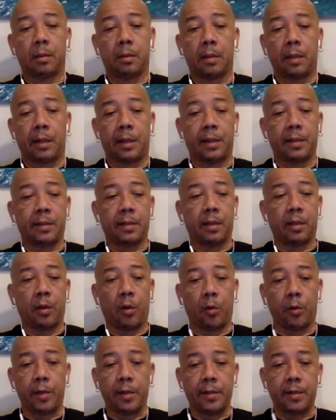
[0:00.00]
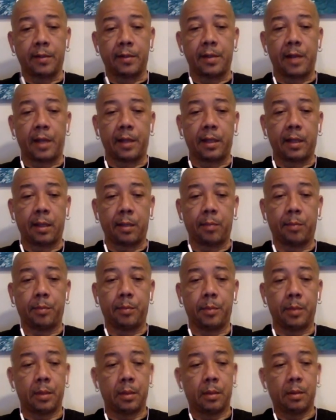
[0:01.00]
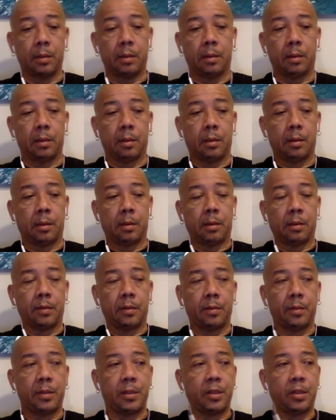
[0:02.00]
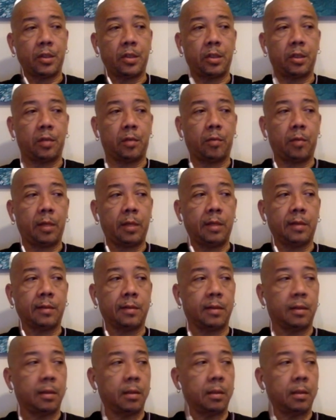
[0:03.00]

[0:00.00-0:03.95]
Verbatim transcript: And I say, yo, this is not him. So I said, shit, what is?